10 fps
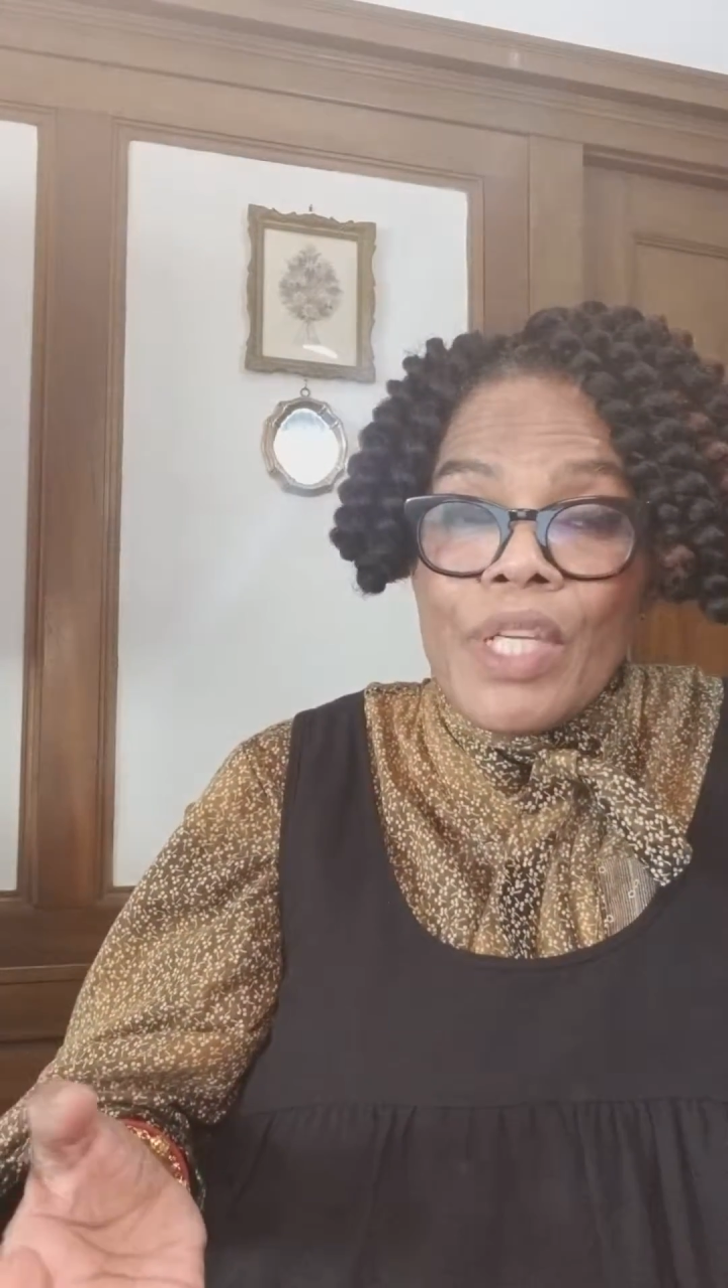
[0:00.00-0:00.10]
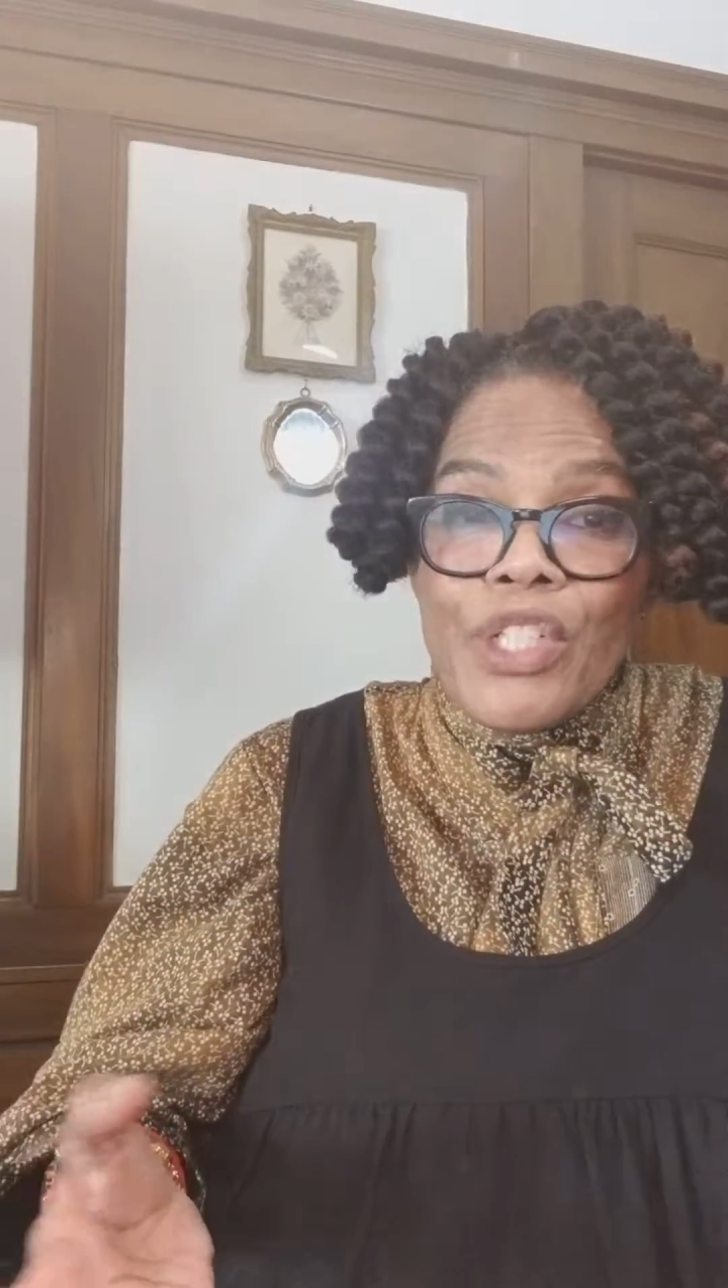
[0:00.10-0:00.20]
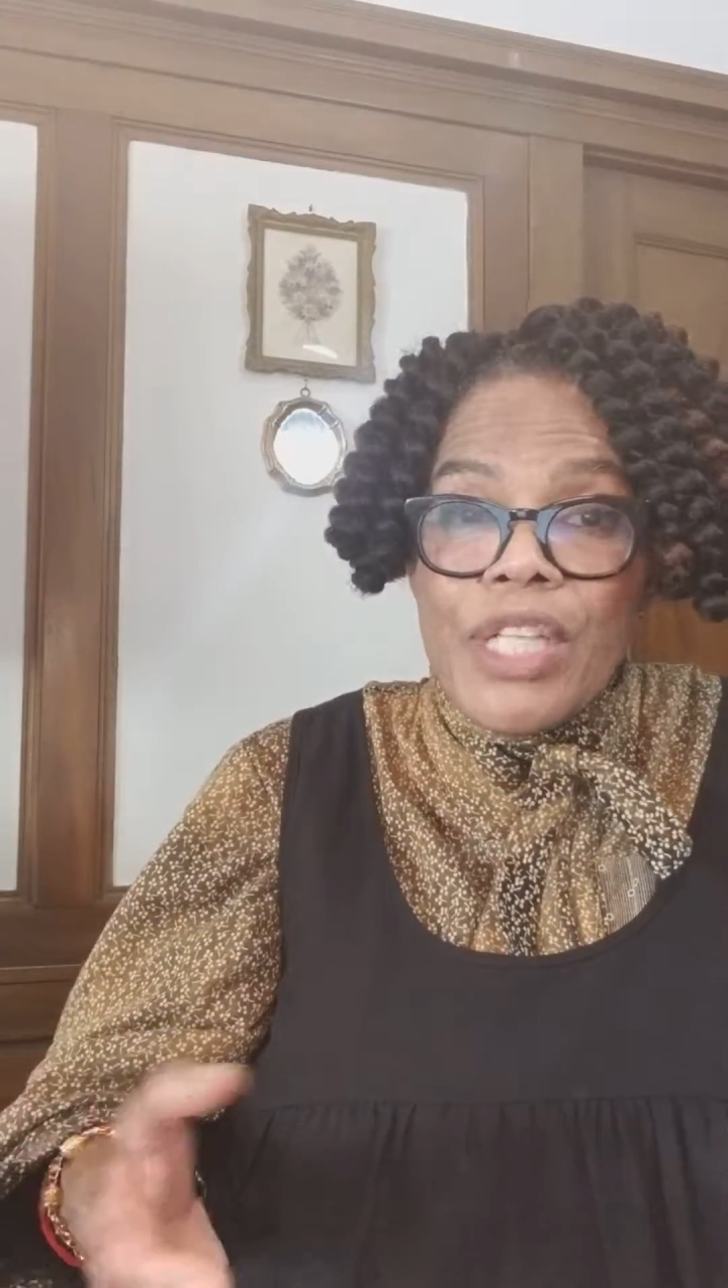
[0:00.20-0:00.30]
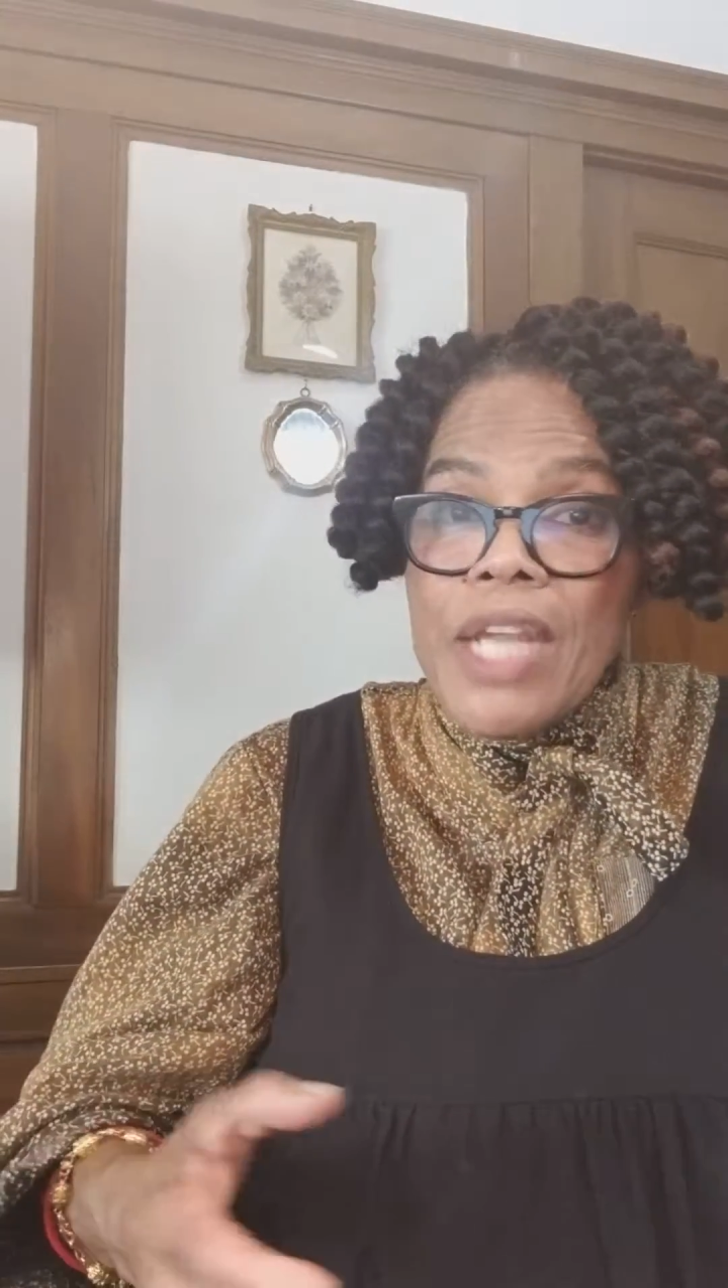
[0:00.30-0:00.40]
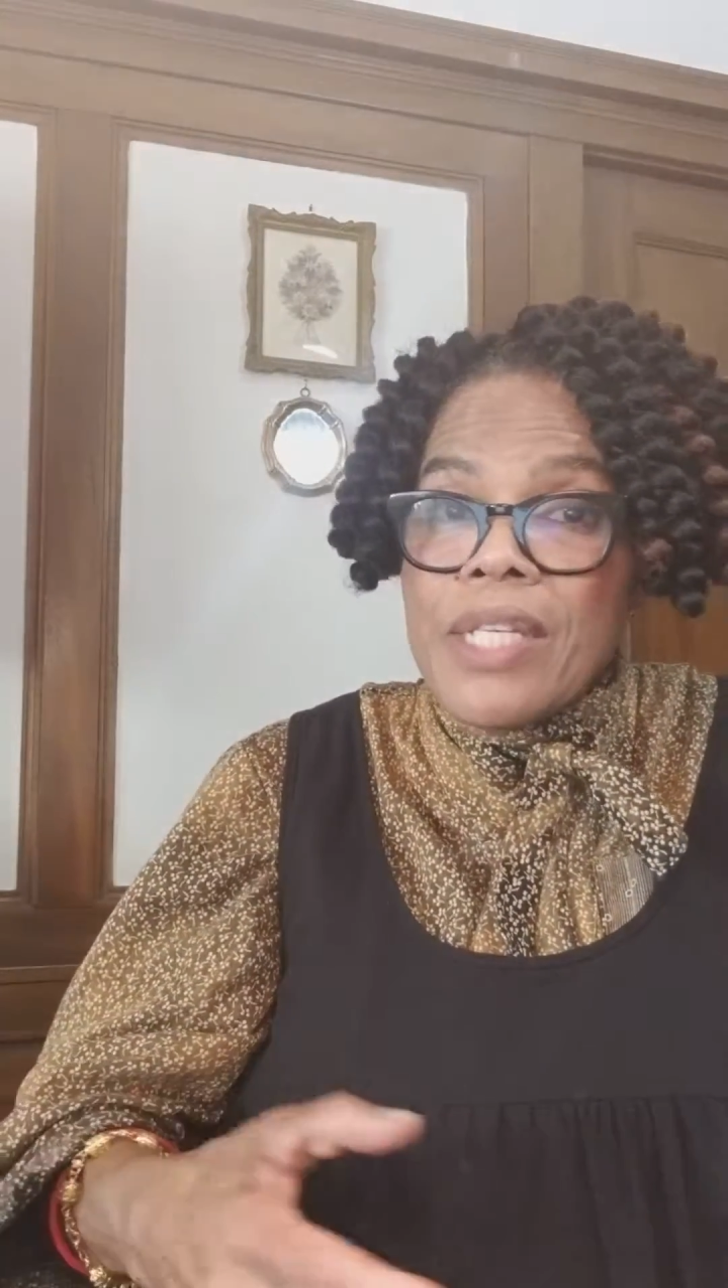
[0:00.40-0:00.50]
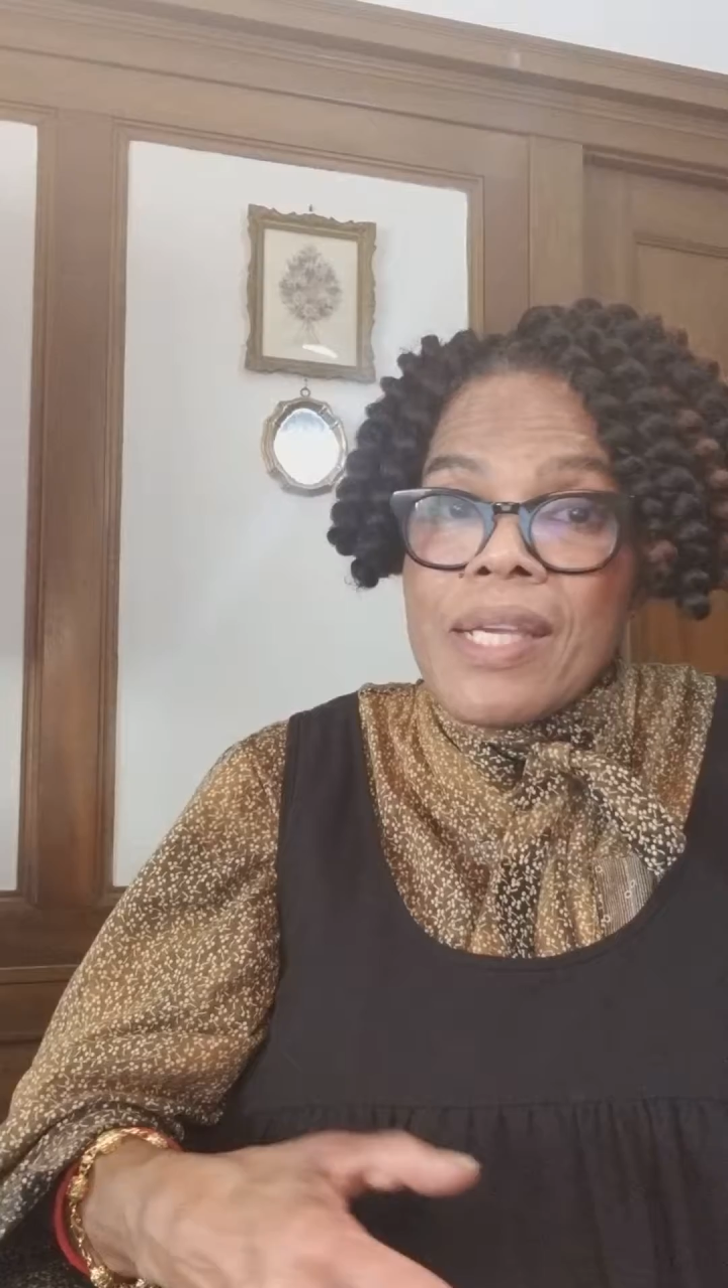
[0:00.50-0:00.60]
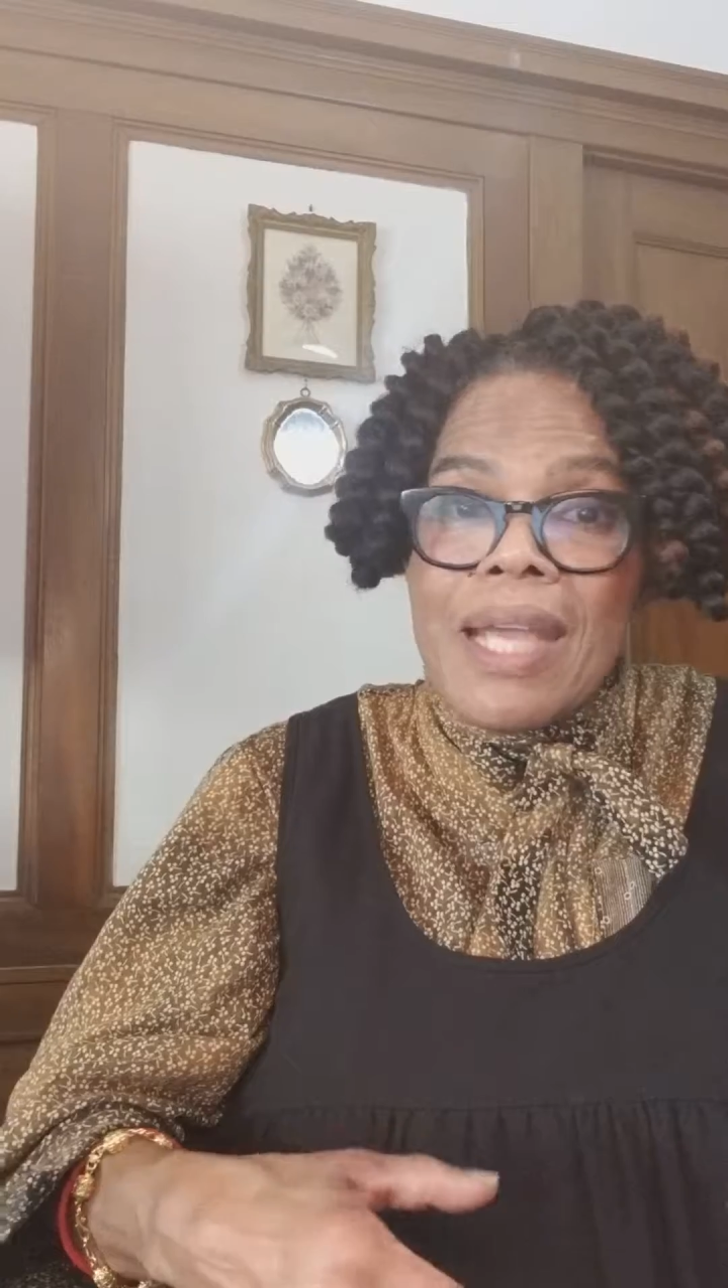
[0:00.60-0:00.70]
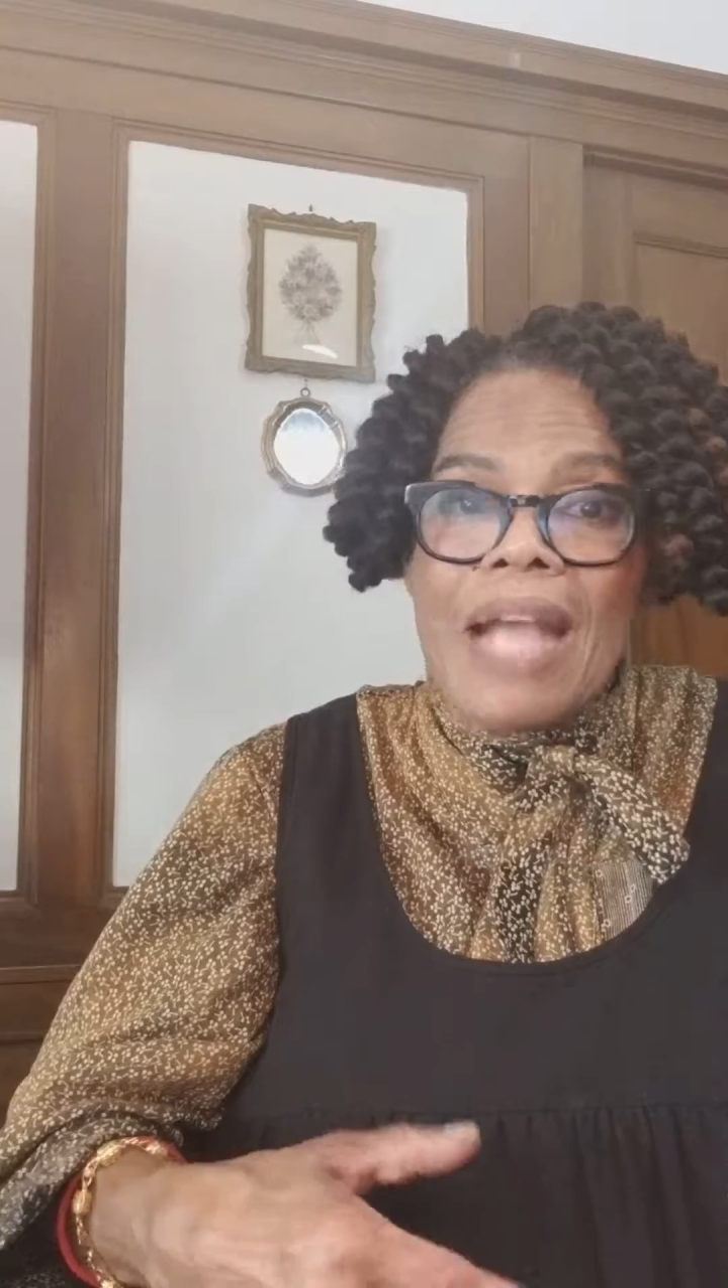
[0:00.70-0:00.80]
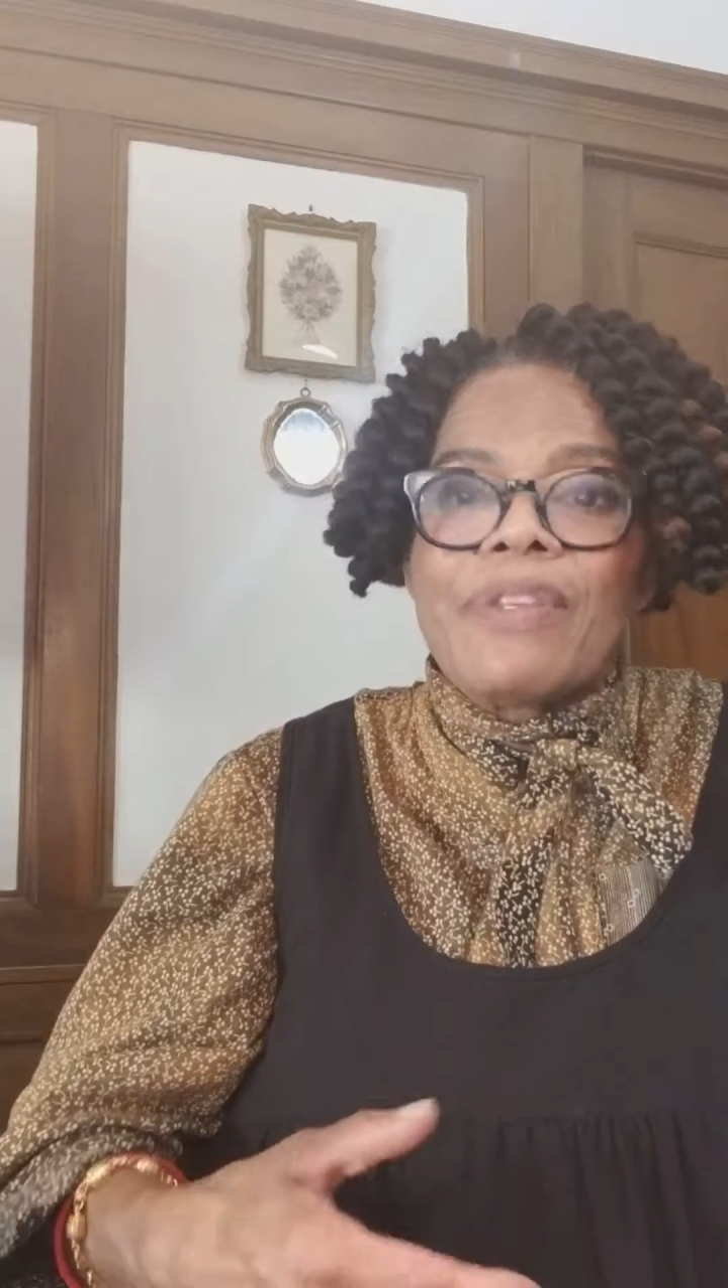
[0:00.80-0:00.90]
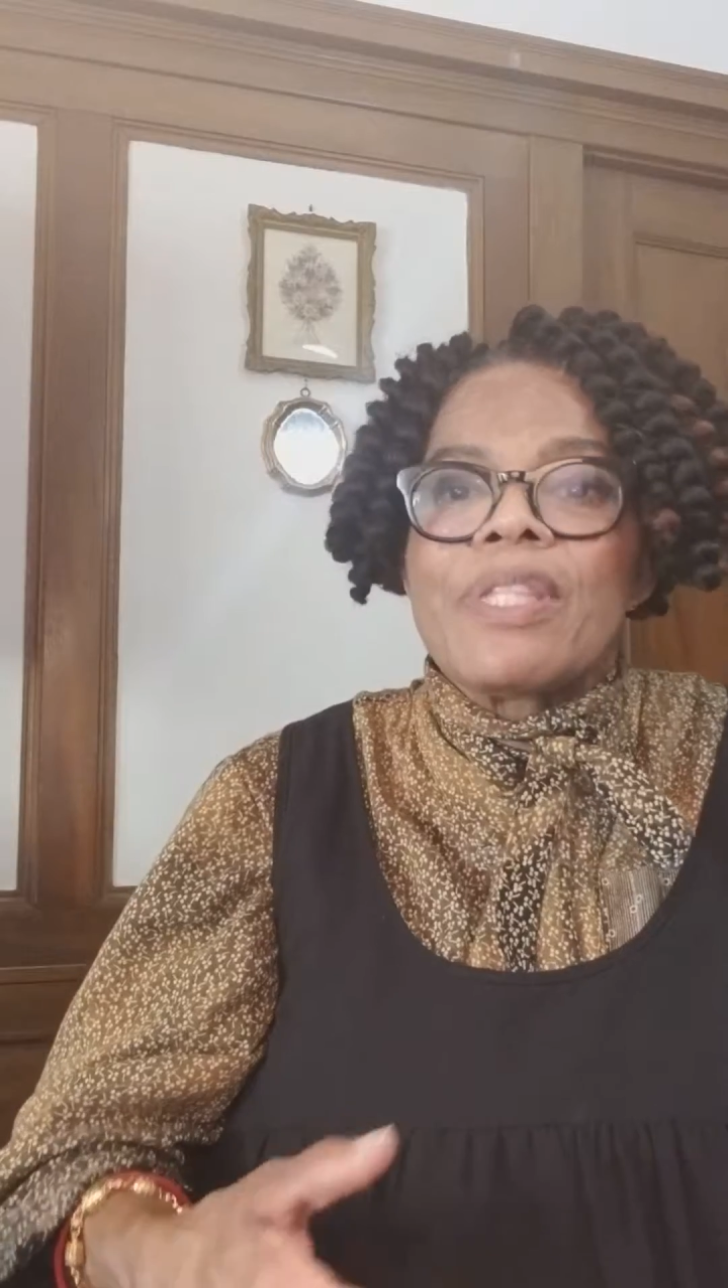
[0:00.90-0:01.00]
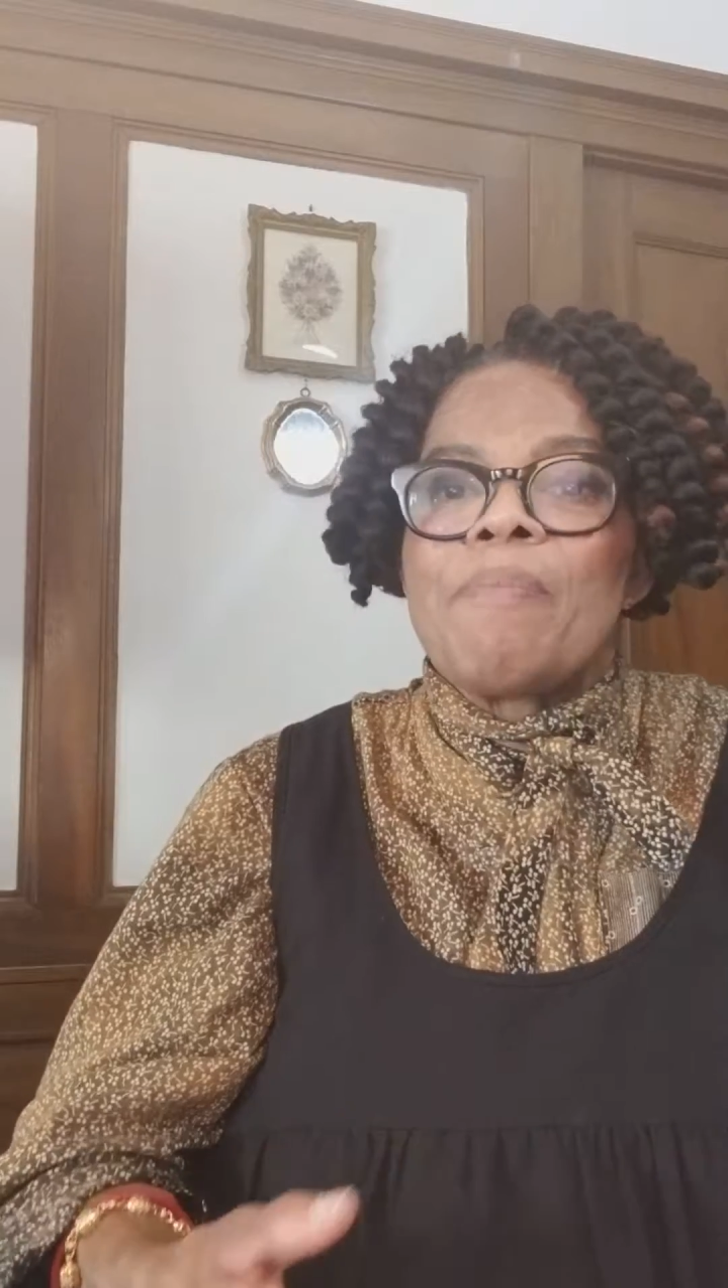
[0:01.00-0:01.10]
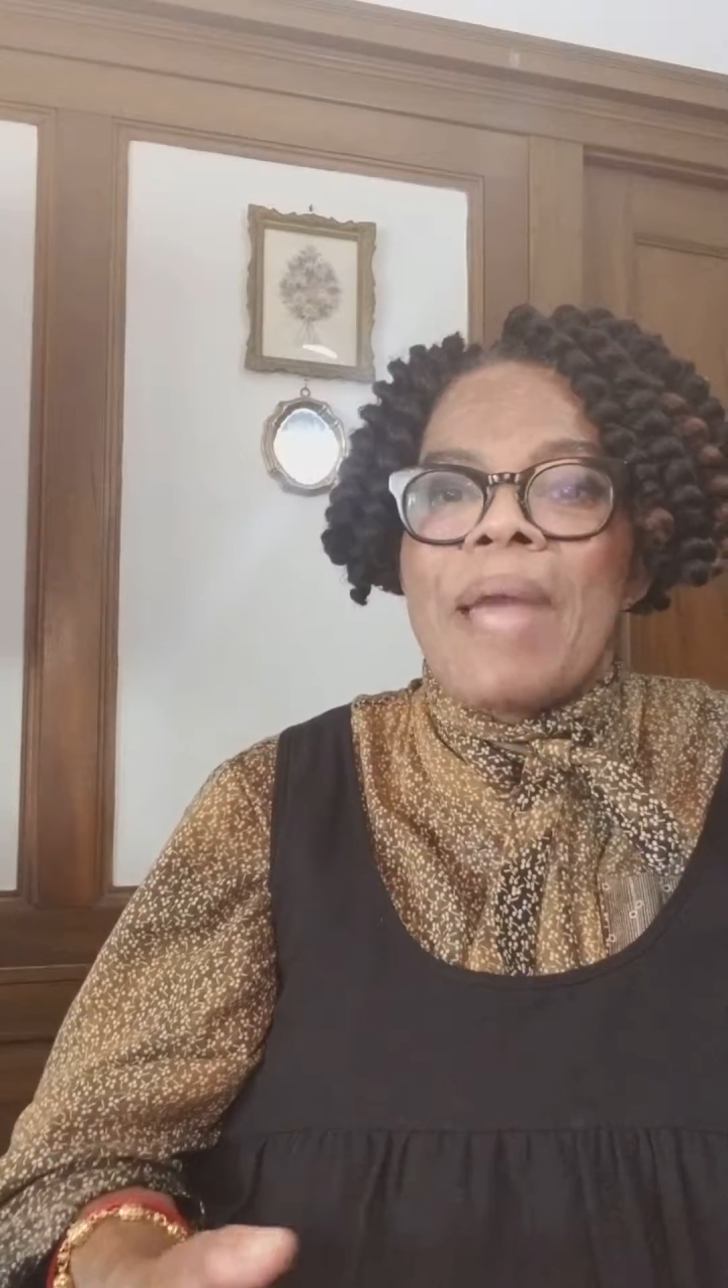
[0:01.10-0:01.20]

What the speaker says: changing a catheter